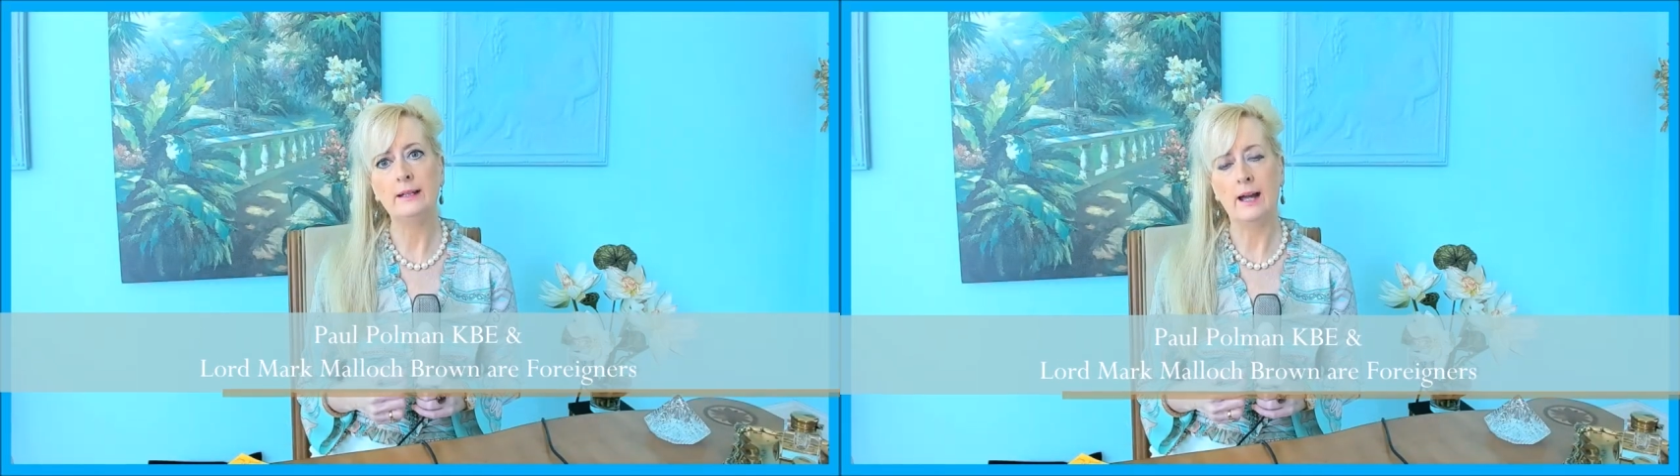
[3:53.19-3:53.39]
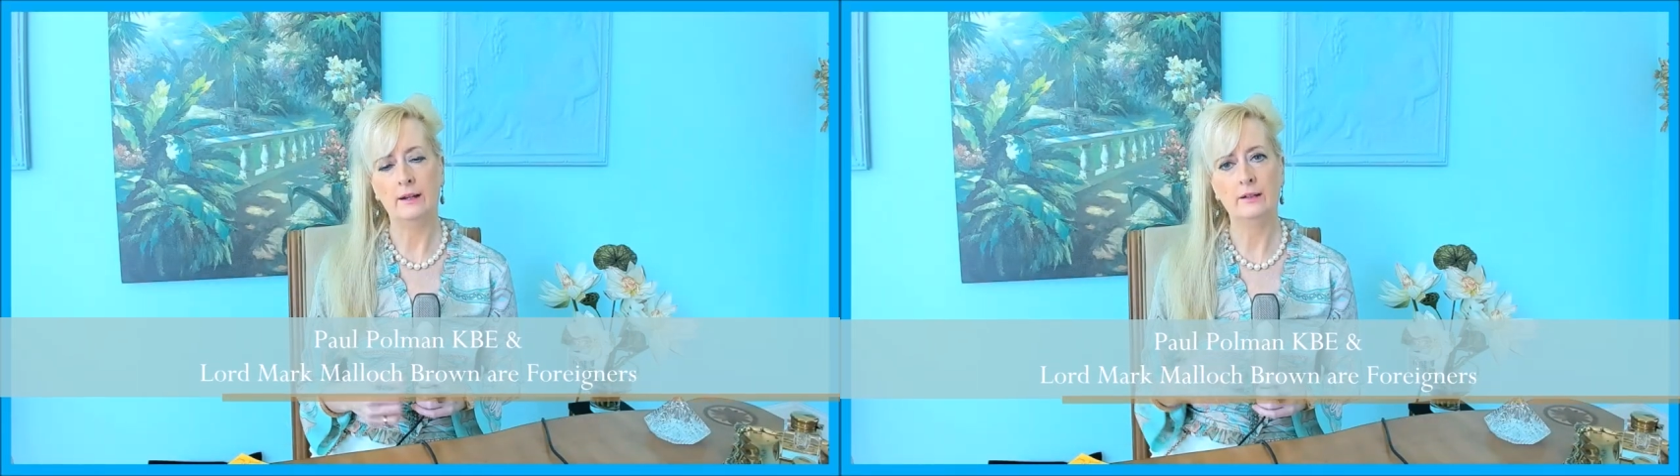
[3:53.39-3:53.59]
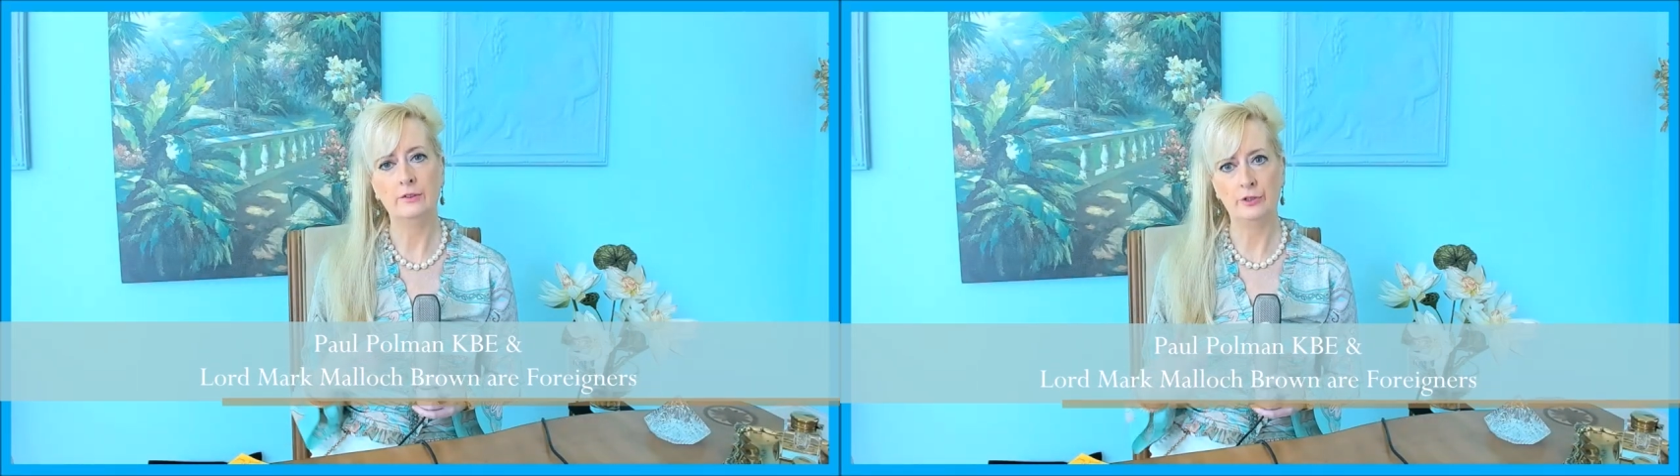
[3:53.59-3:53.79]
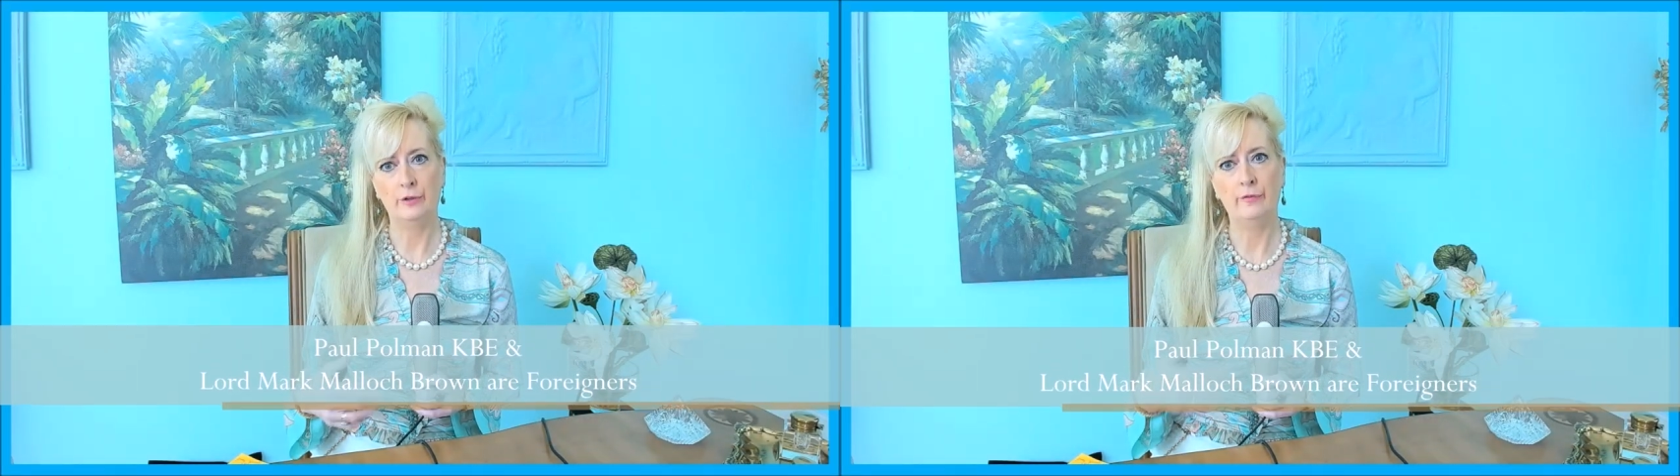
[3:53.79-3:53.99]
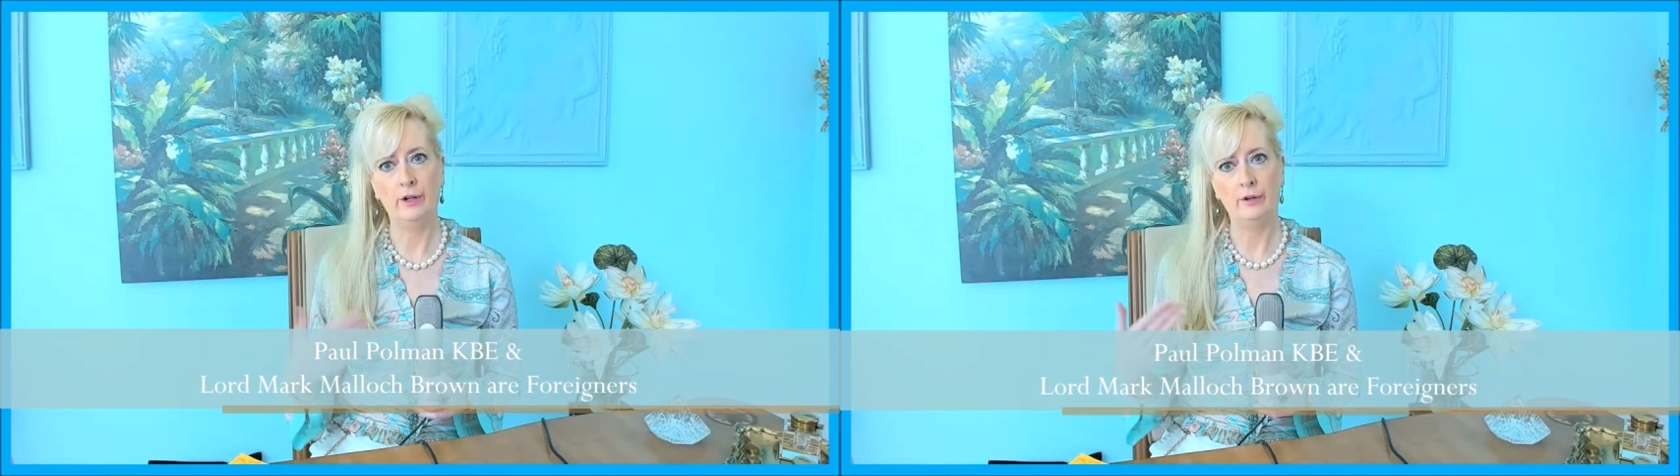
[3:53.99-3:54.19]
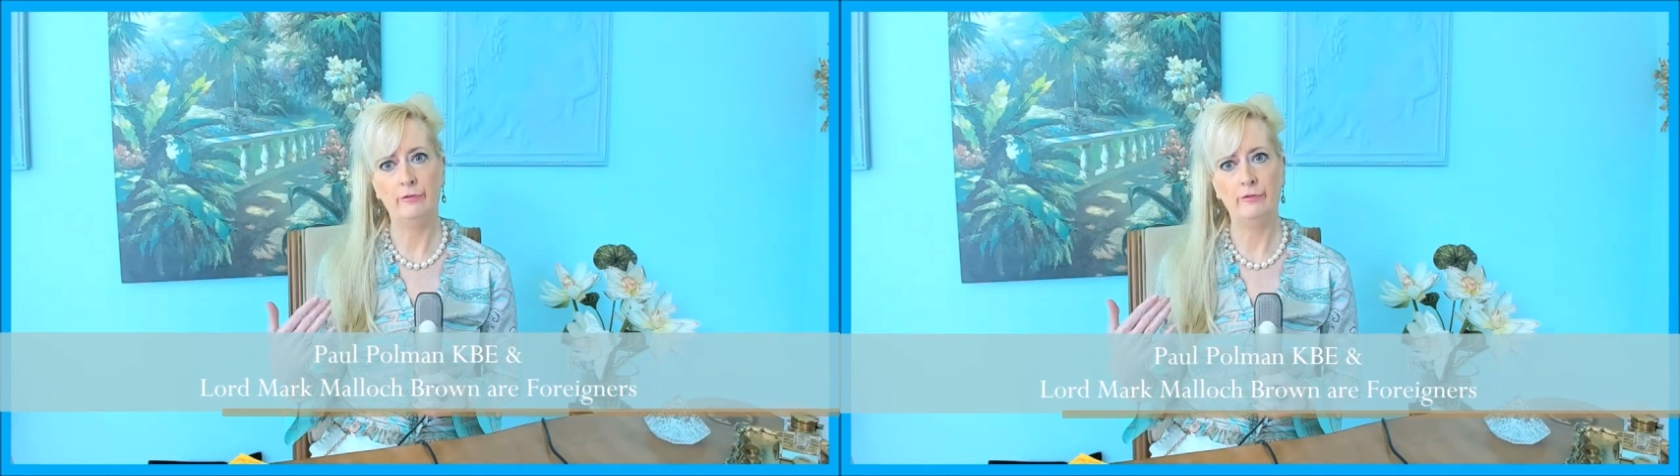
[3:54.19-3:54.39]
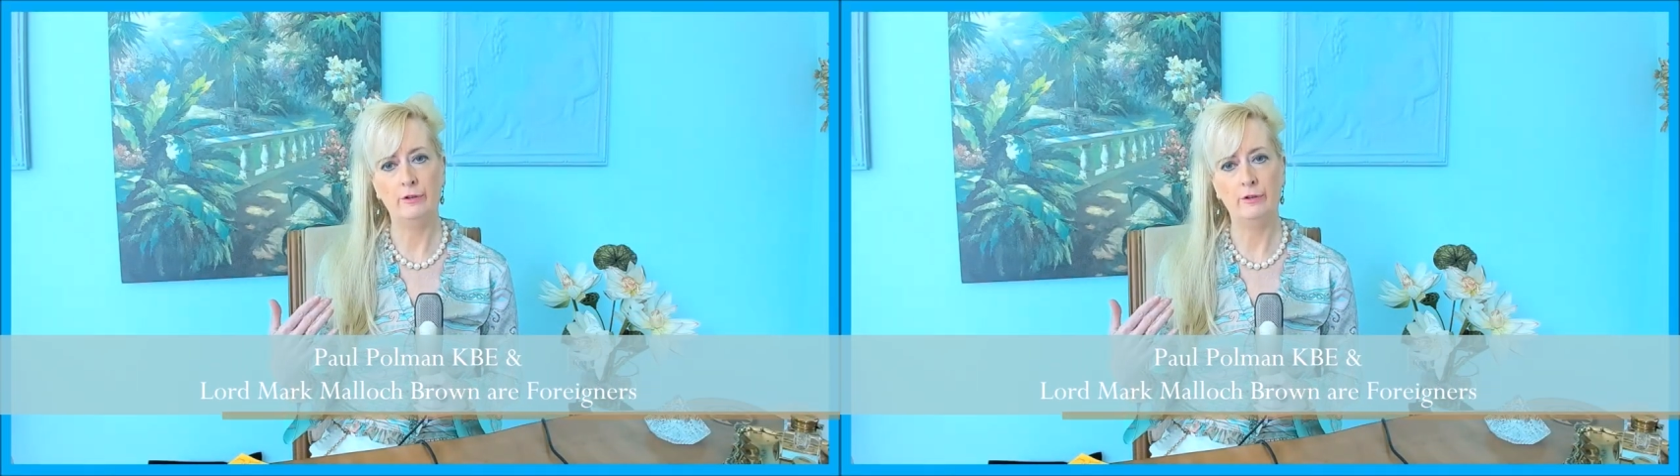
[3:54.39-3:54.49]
get conservative